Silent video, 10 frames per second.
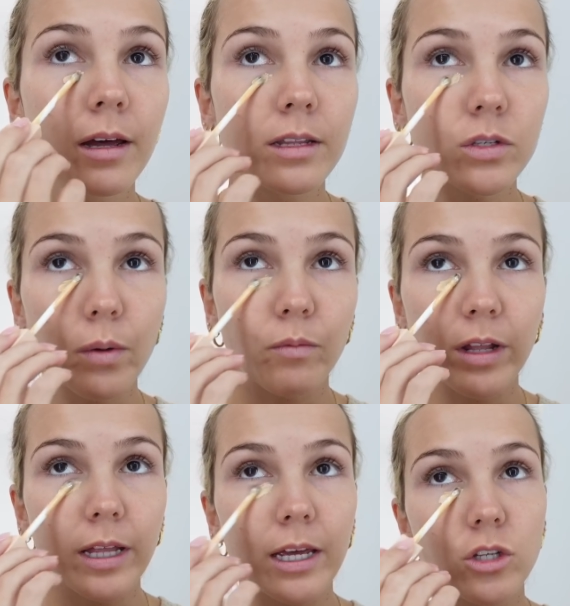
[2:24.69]
This one
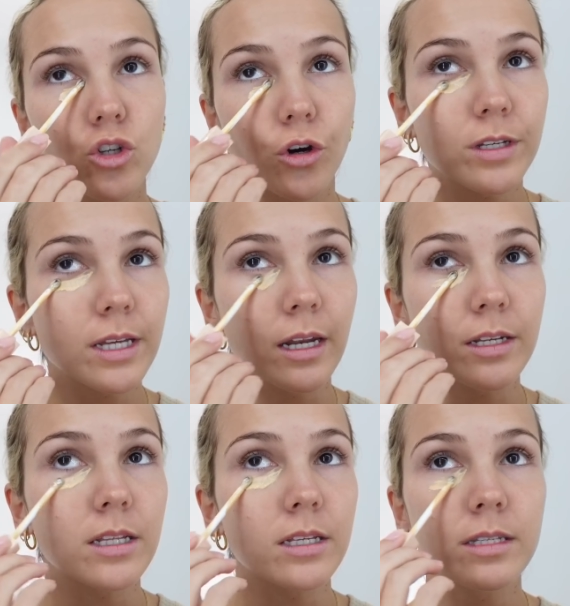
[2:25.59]
really soaks
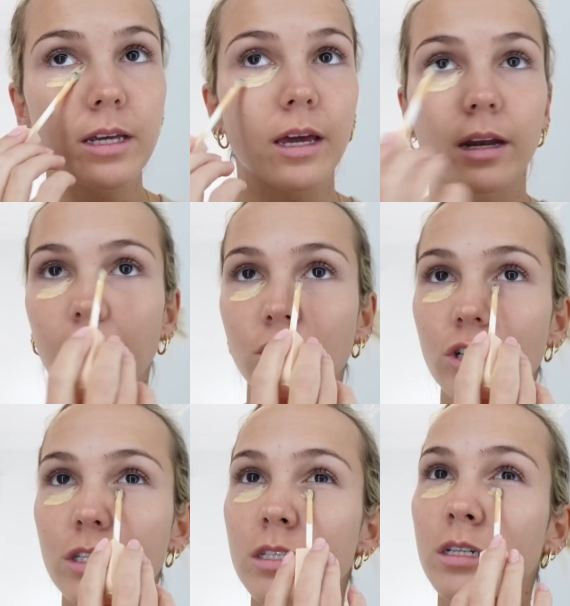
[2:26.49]
into the skin and
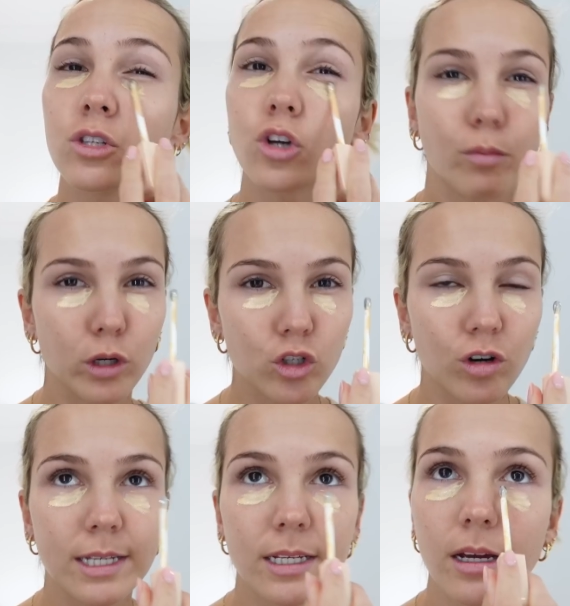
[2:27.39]
just so
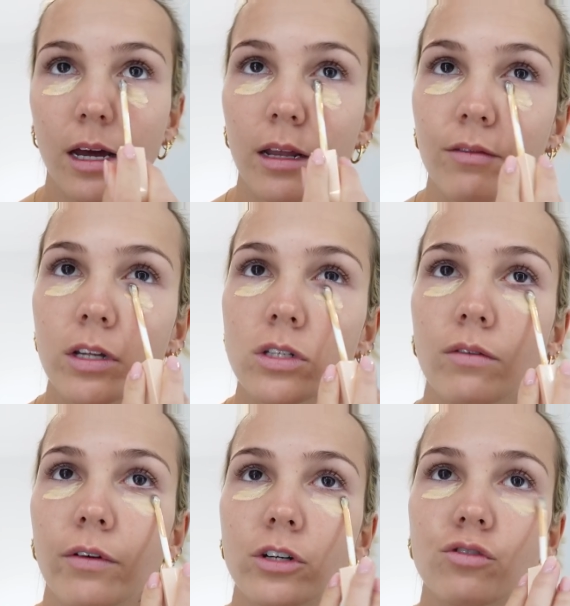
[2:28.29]
moisturizing. I love it. It's
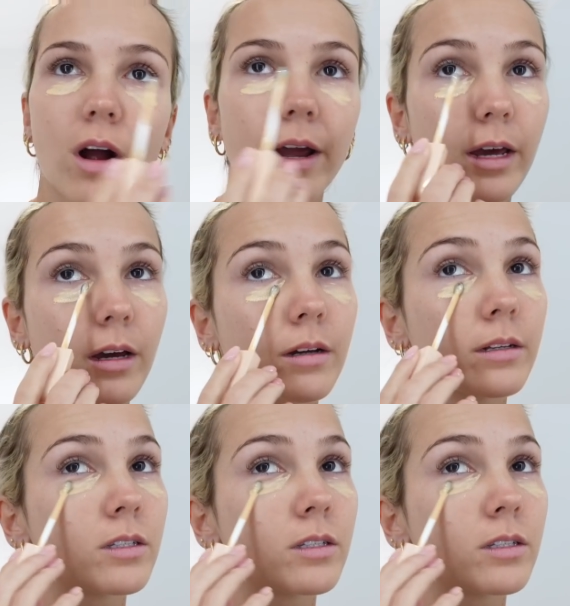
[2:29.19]
not very drying.